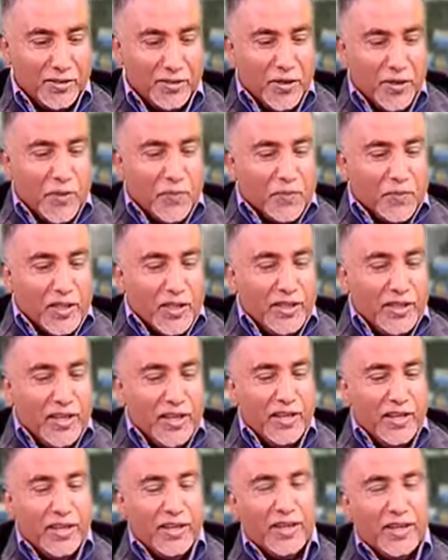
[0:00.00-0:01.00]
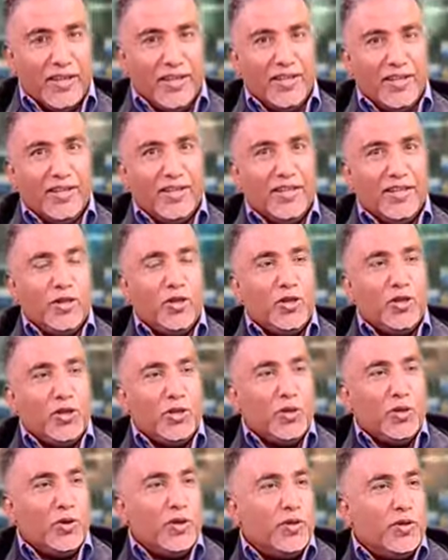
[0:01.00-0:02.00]
later.
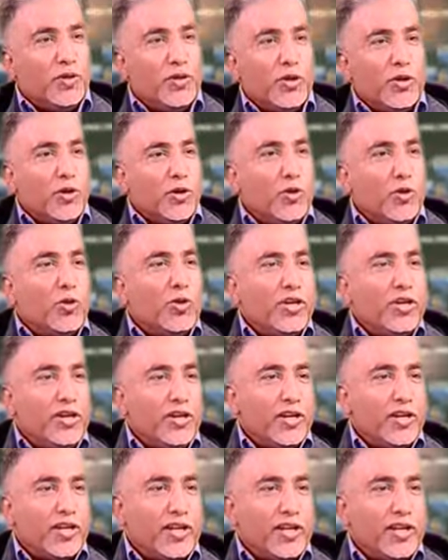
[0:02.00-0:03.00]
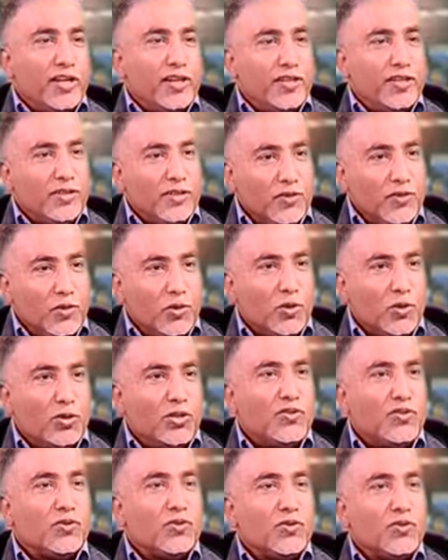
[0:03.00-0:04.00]
You're an old India hand, so
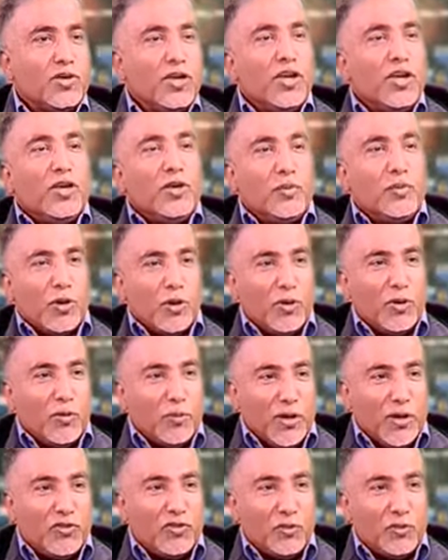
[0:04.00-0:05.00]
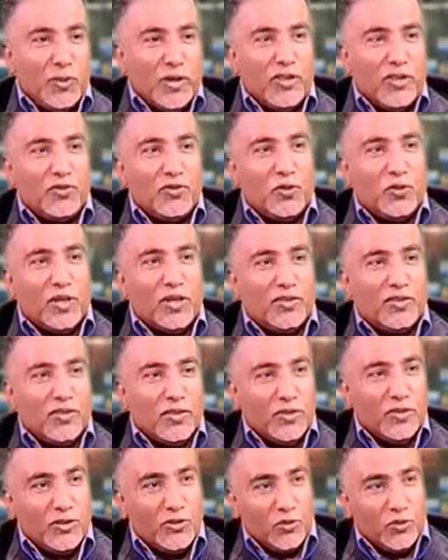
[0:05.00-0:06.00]
this probably best place to
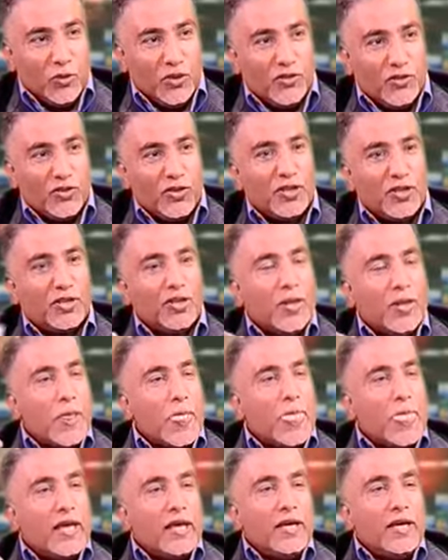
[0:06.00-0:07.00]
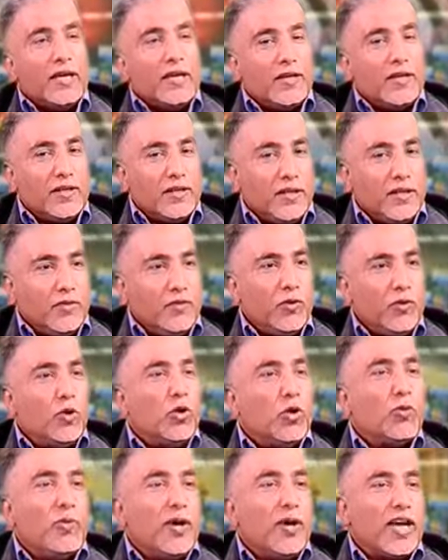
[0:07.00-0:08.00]
answer this question. If you
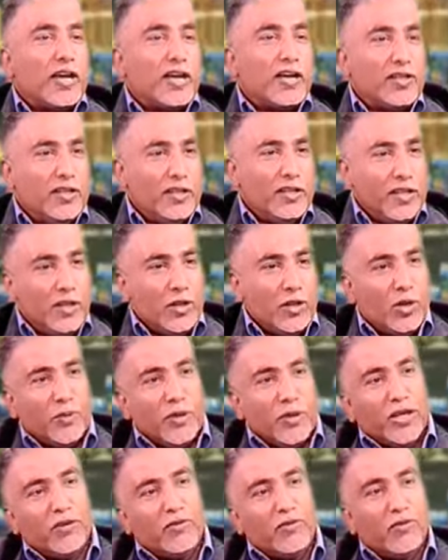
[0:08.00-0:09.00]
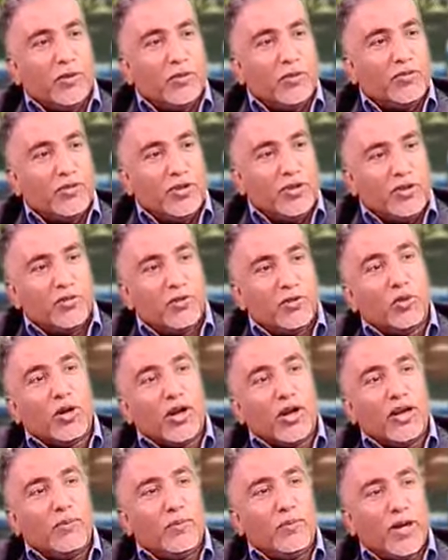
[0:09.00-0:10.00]
look back the economic reforms, let's go
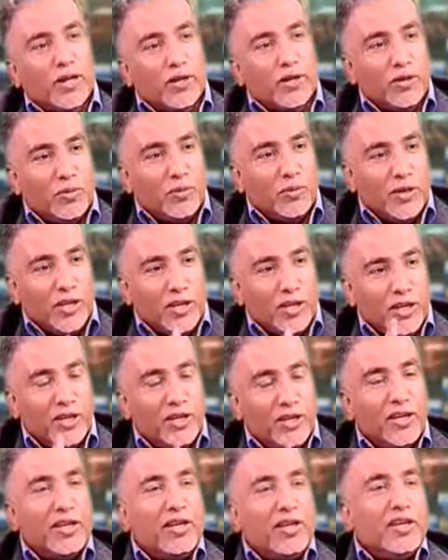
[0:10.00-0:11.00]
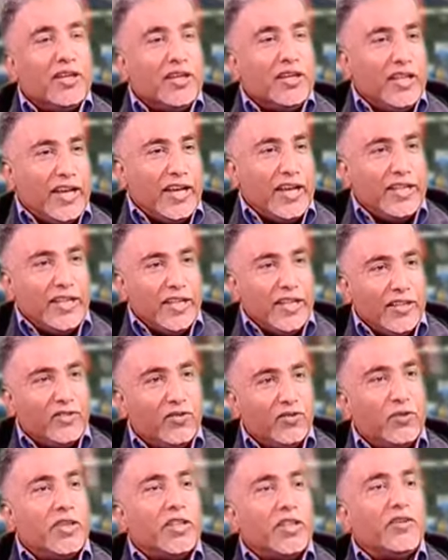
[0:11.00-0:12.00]
right back to the beginning in the
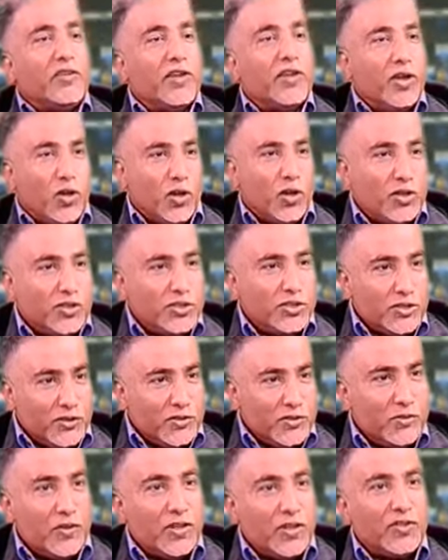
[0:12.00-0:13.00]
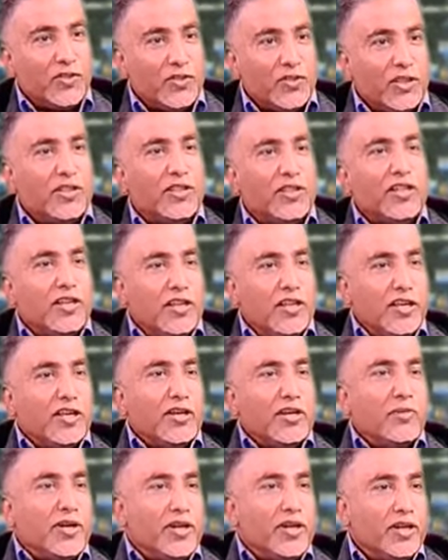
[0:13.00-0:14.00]
80s when they were launched first, and then
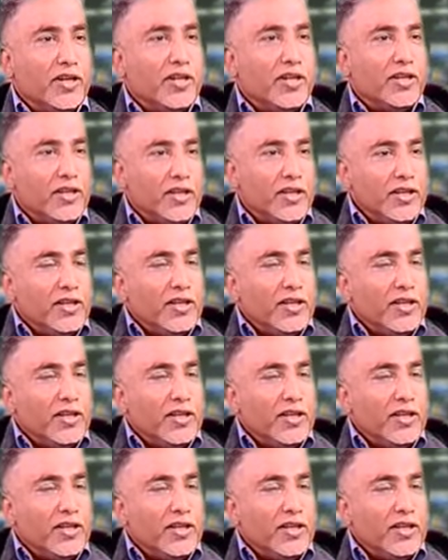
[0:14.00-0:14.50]
incrementally